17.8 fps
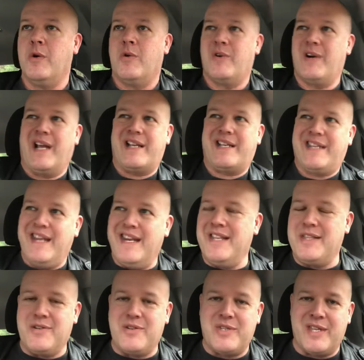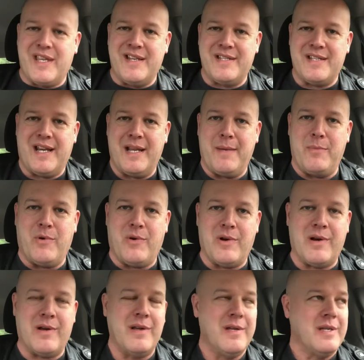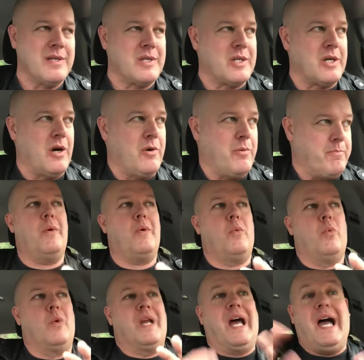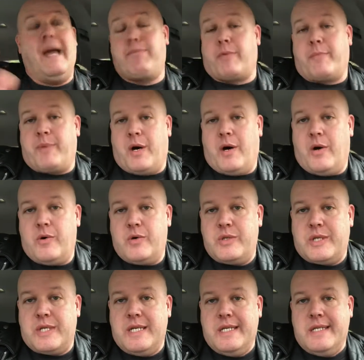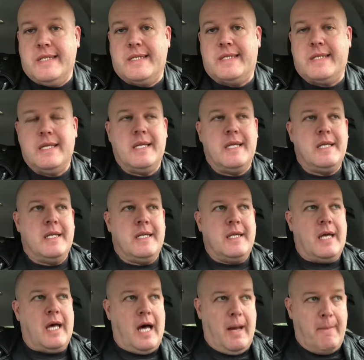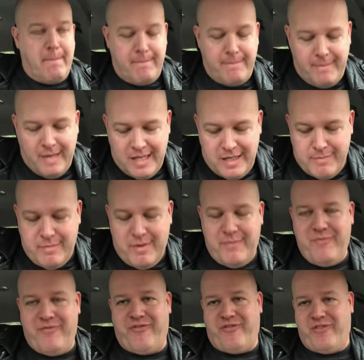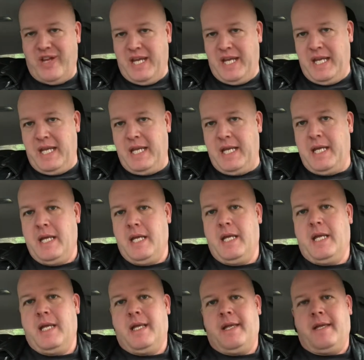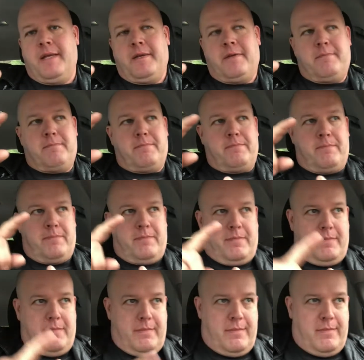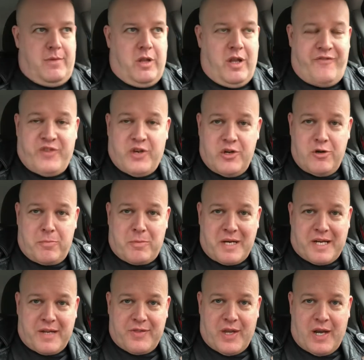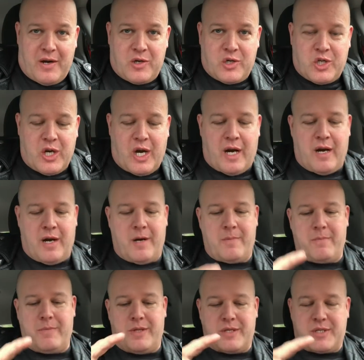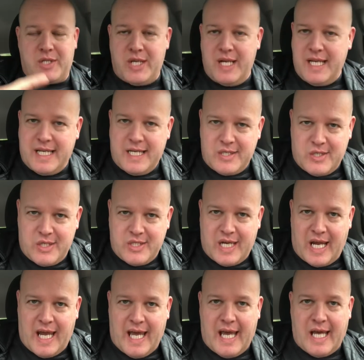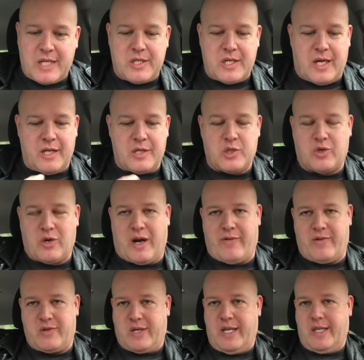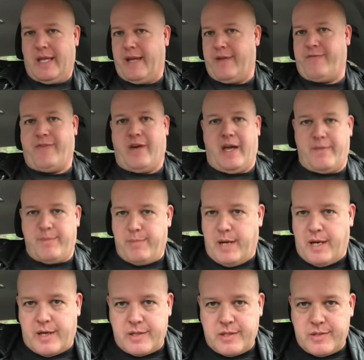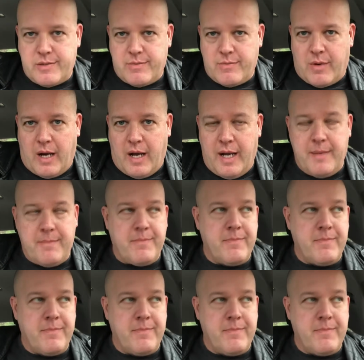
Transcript: We're not getting those things anymore. So what I propose is a minimum fee. Lyft and Uber get their share. The city gets a tax. Us drivers get like $5, right?